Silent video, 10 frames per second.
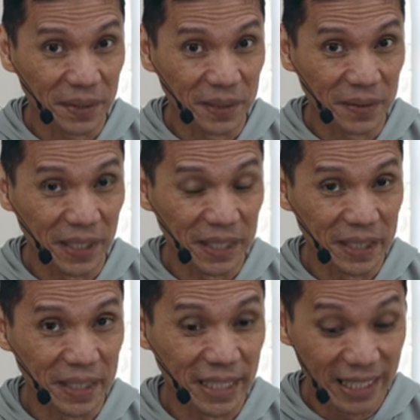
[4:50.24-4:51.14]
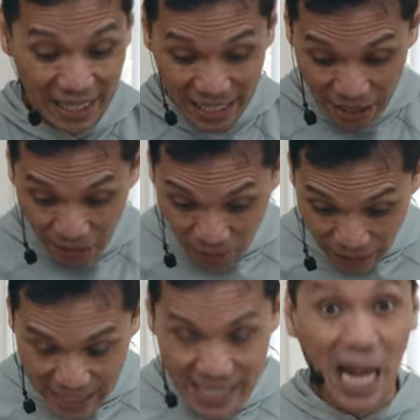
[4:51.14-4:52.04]
All right. For
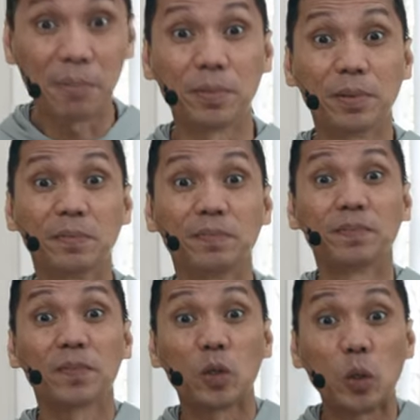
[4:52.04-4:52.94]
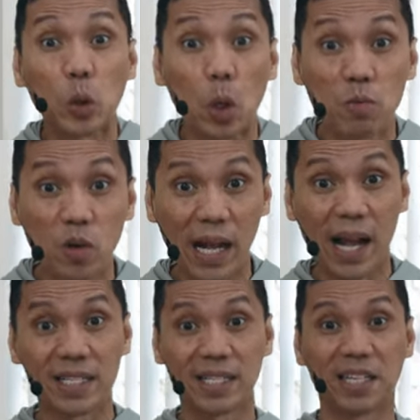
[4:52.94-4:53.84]
example,
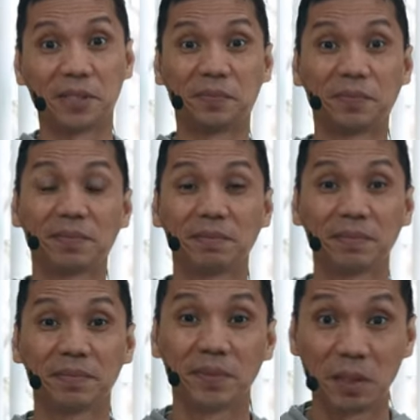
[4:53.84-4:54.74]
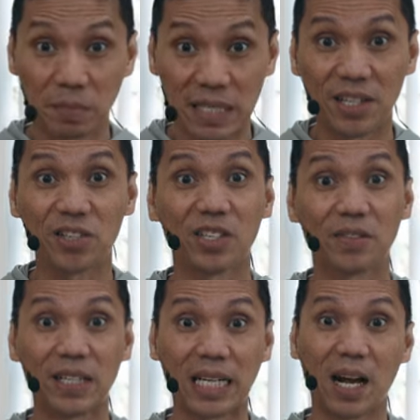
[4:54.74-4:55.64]
Gomukhasana, the position
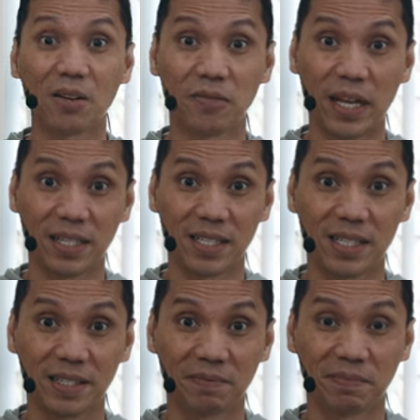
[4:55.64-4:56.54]
of the cow faced.